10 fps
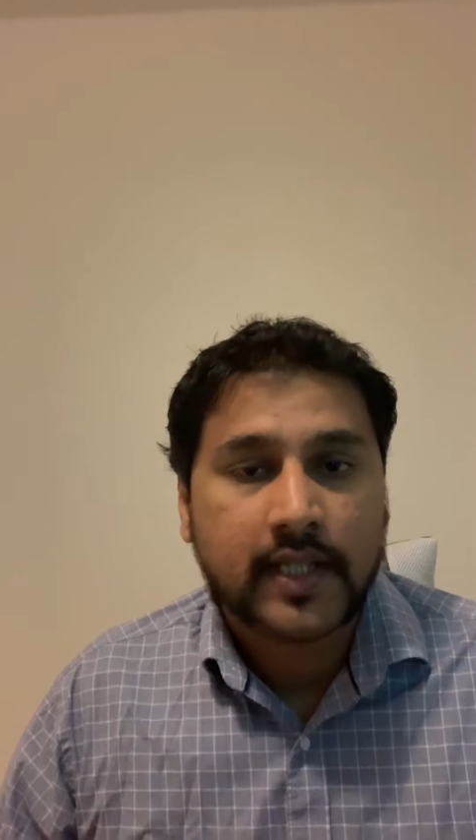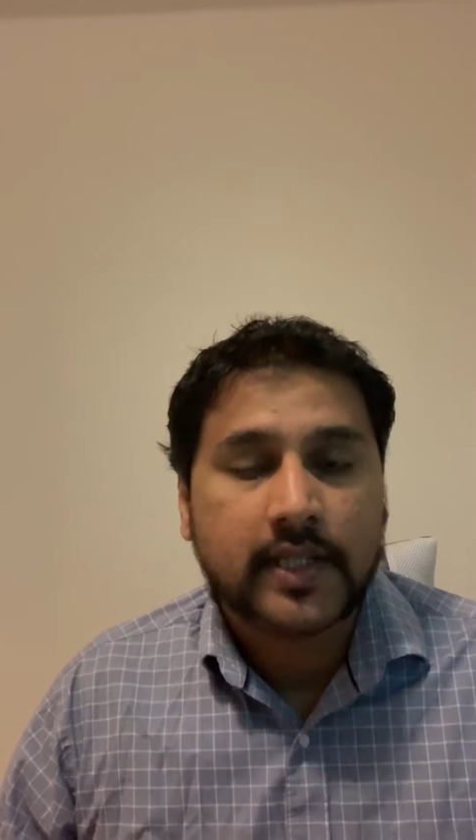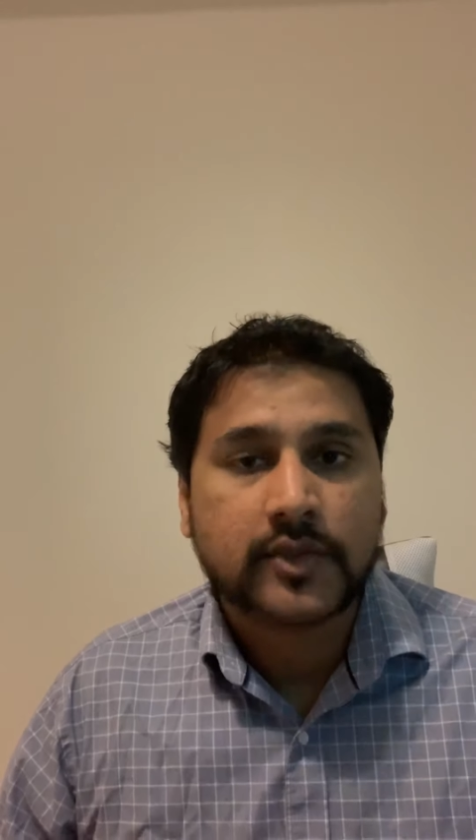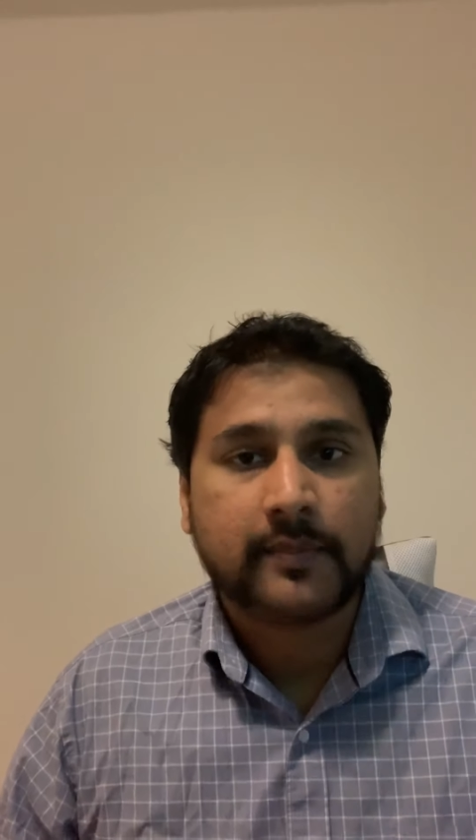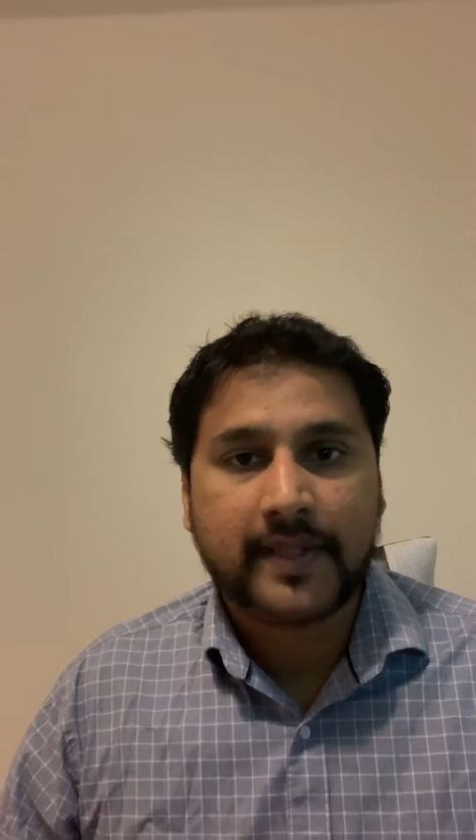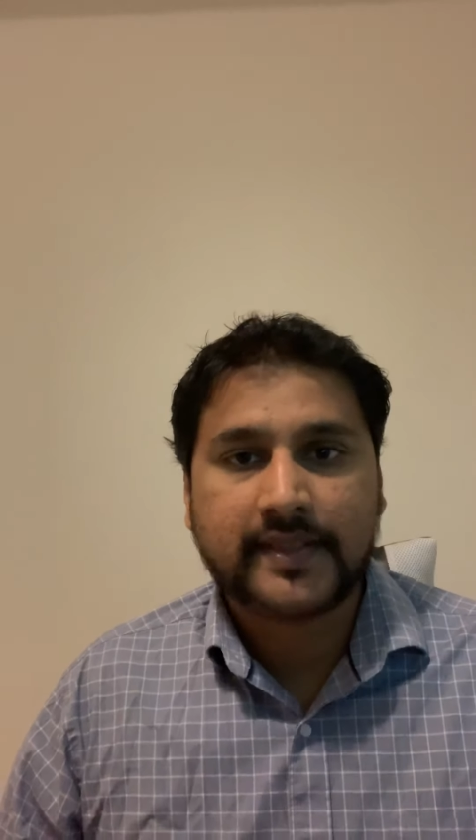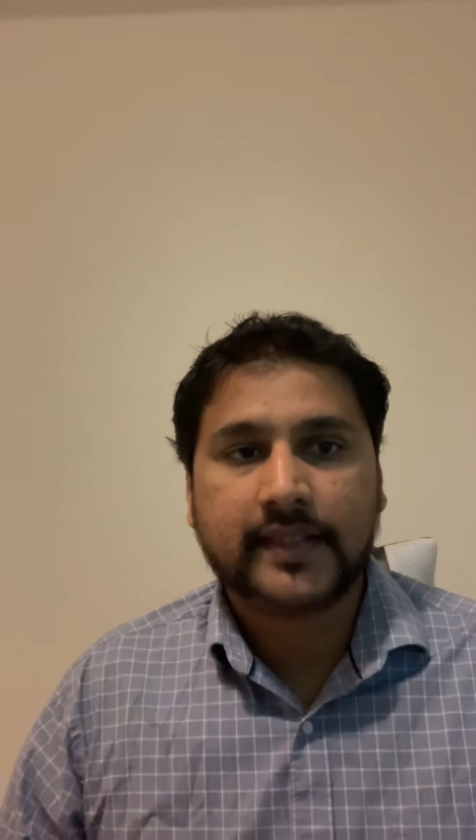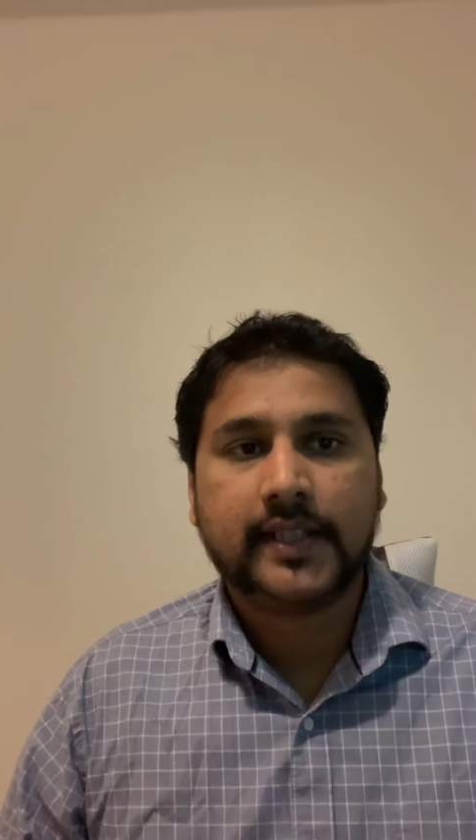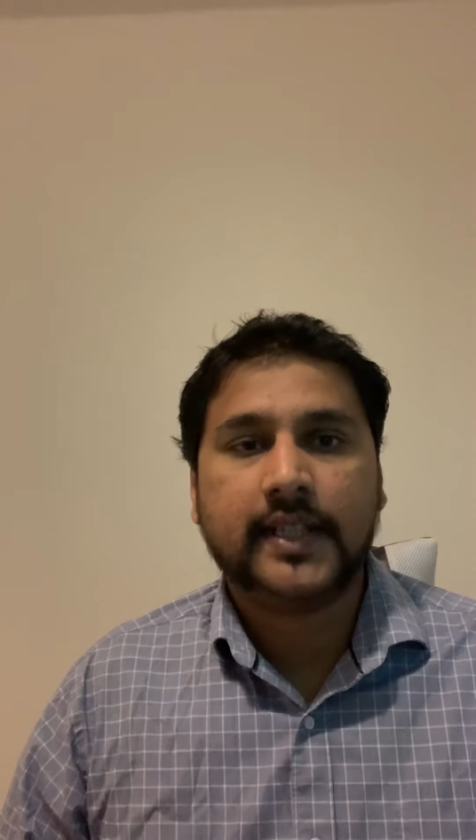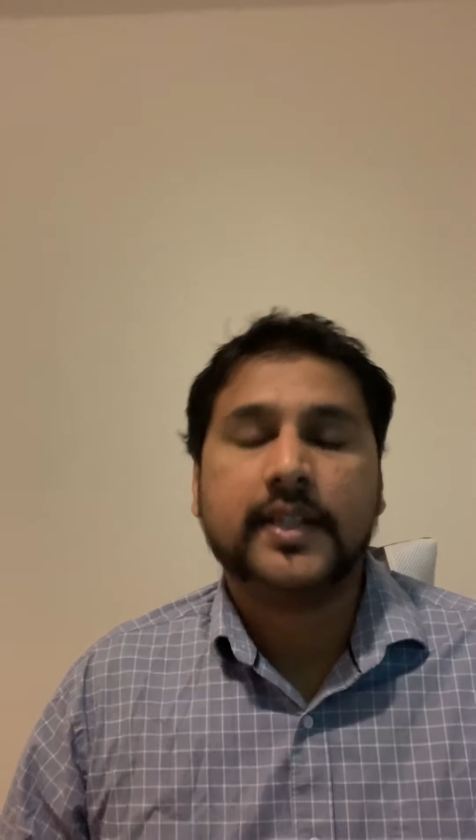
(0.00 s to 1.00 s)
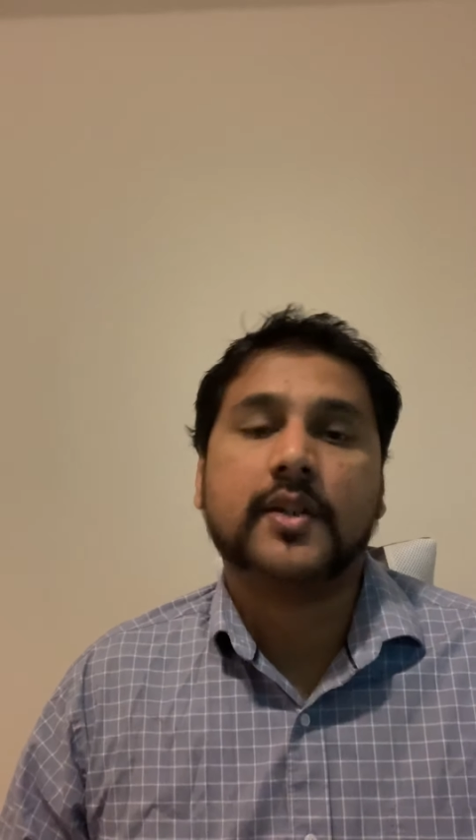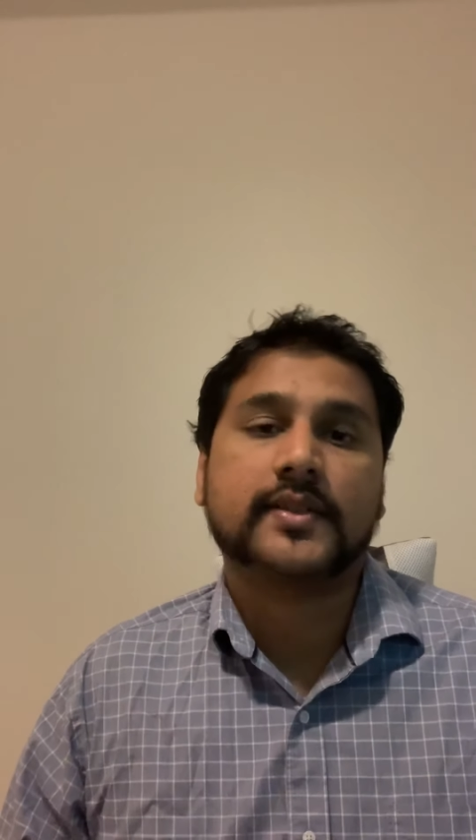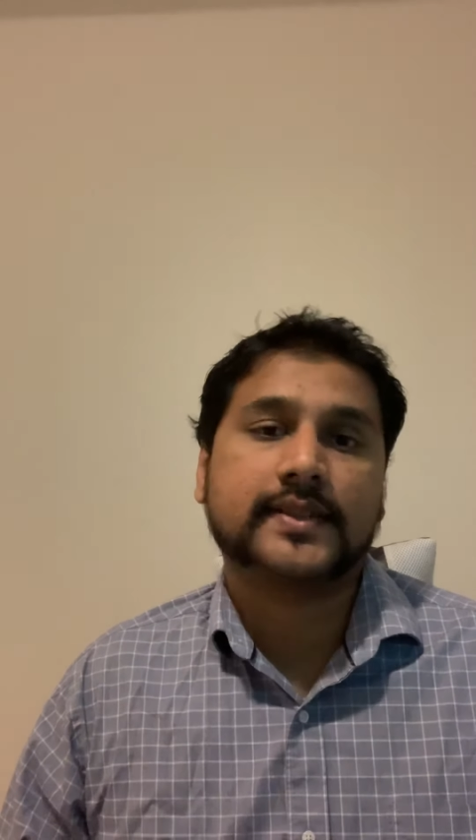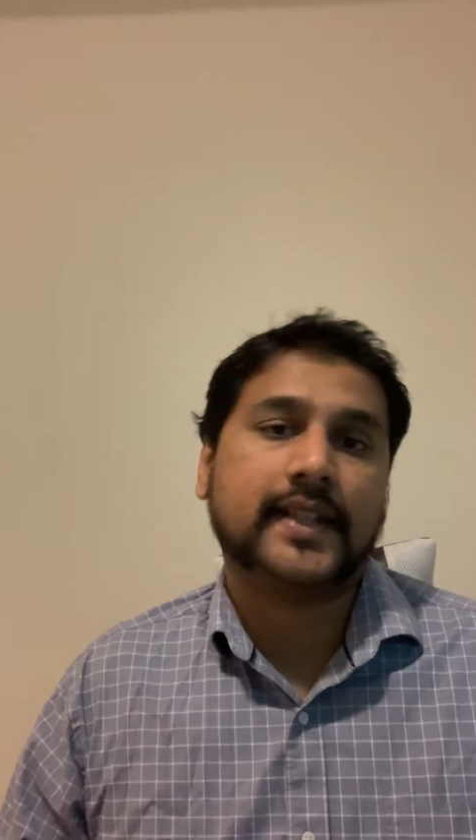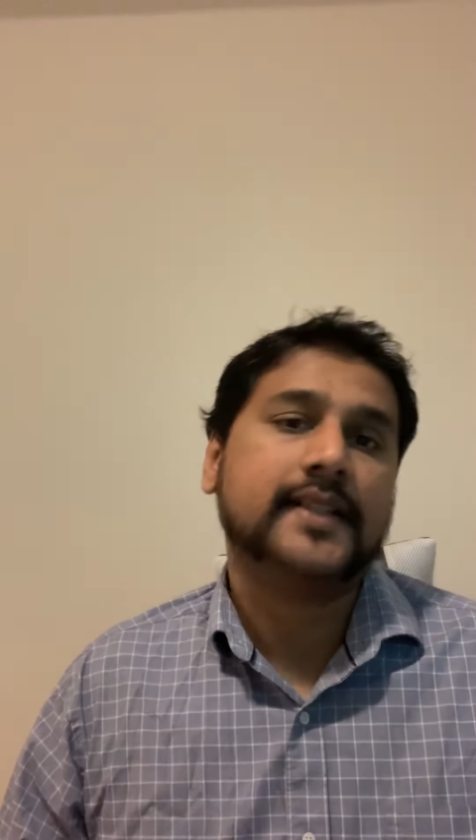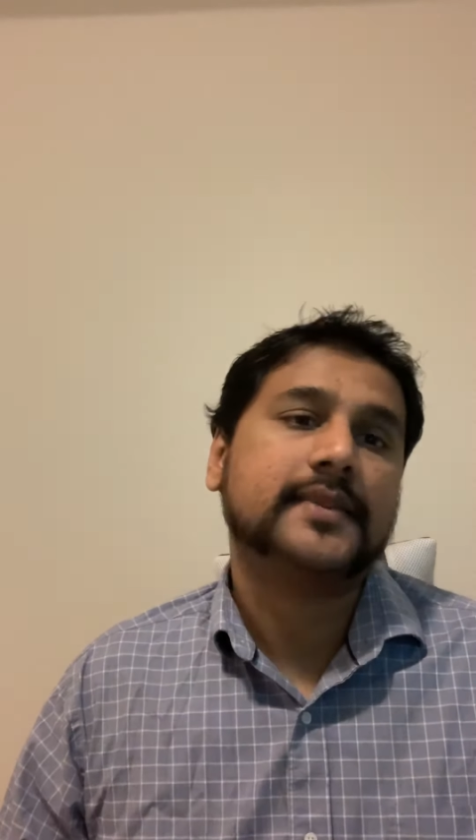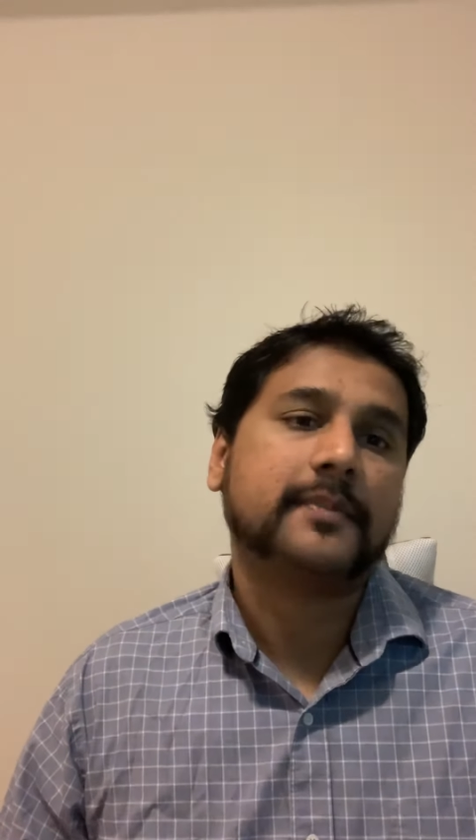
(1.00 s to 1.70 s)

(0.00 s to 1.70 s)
So basically, your sales,